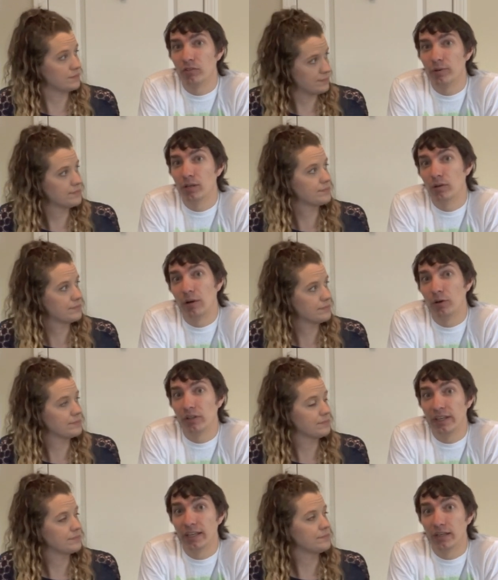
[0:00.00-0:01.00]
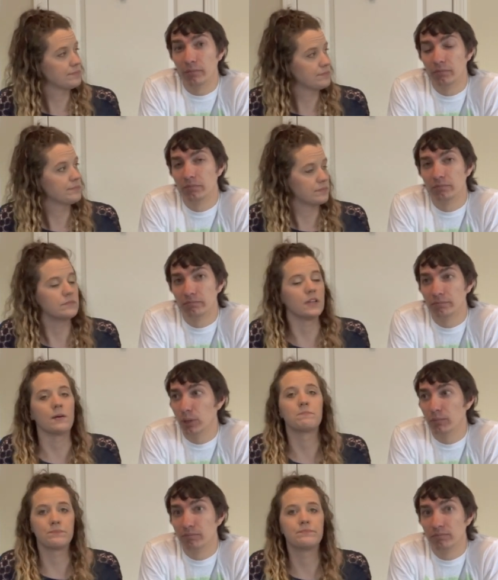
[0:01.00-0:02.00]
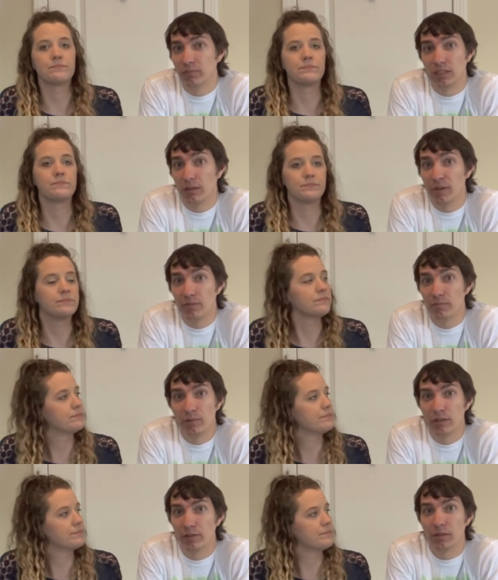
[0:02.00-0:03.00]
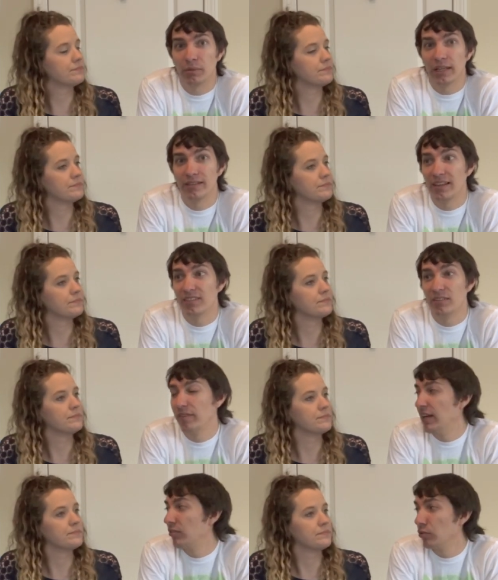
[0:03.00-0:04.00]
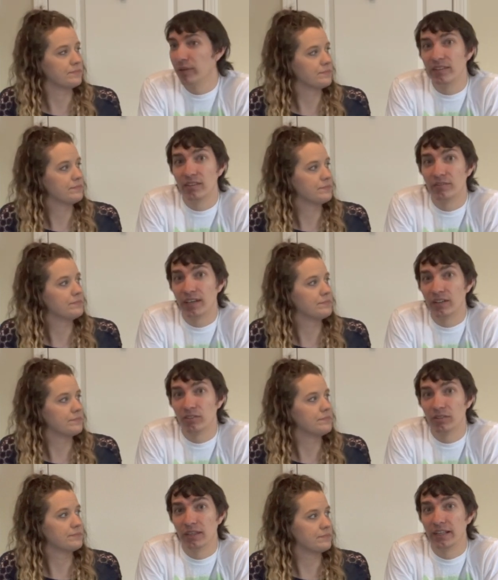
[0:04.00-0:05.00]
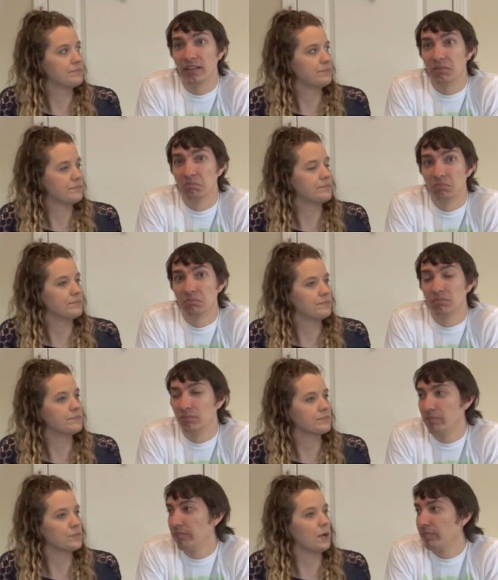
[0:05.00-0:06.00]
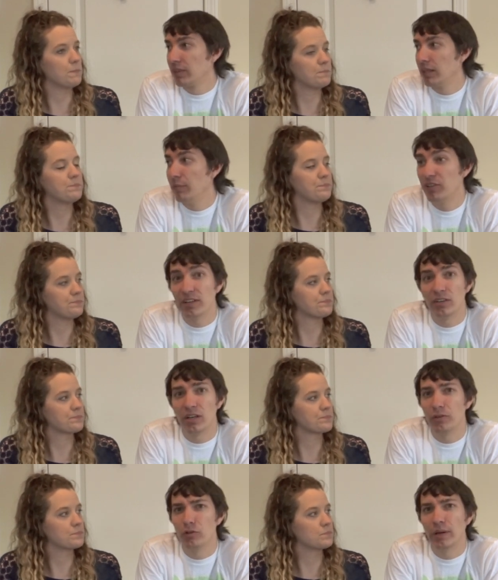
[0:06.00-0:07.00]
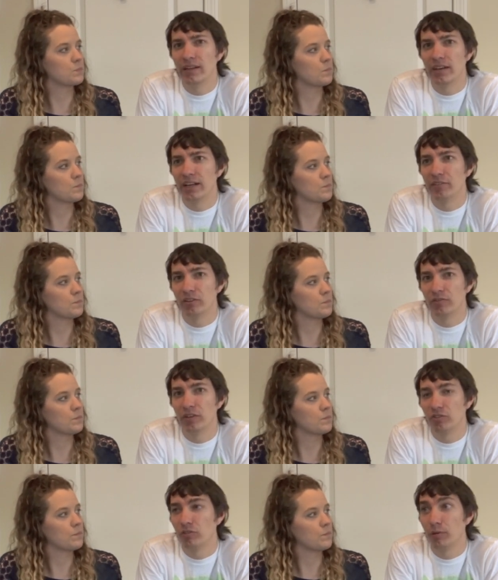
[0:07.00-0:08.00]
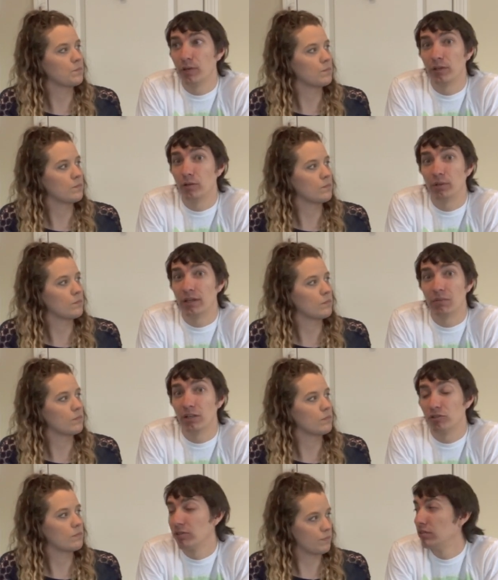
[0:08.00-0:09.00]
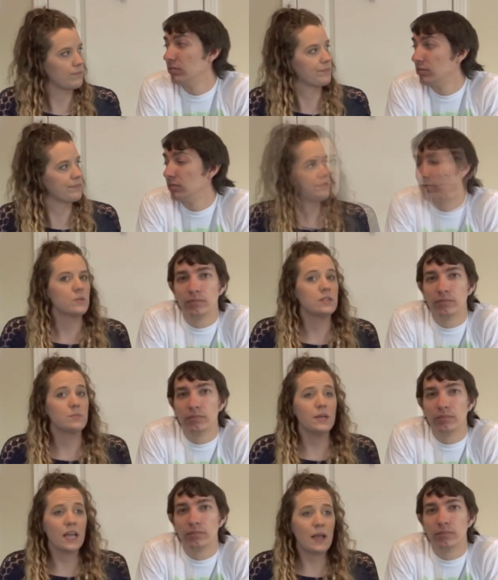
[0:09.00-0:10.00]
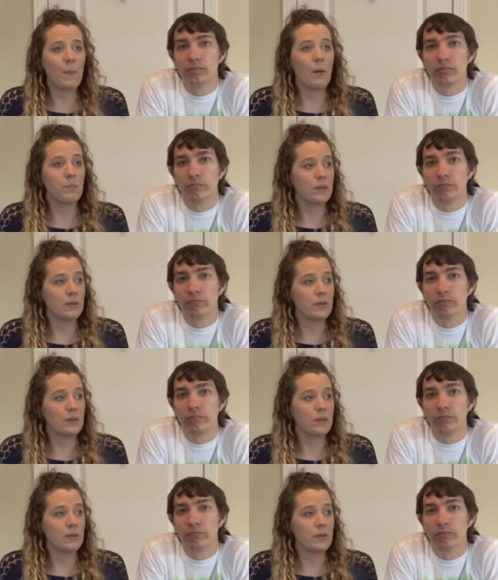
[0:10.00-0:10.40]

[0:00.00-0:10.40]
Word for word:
Speaker 1: so we know how early to get up. Yeah. But, I mean, we don't really plan days in advance or weeks in advance or anything.
Speaker 2: Yeah.
Speaker 1: And we tend to not even do many dining reservations, so we really don't plan much.
Speaker 2: So in speaking about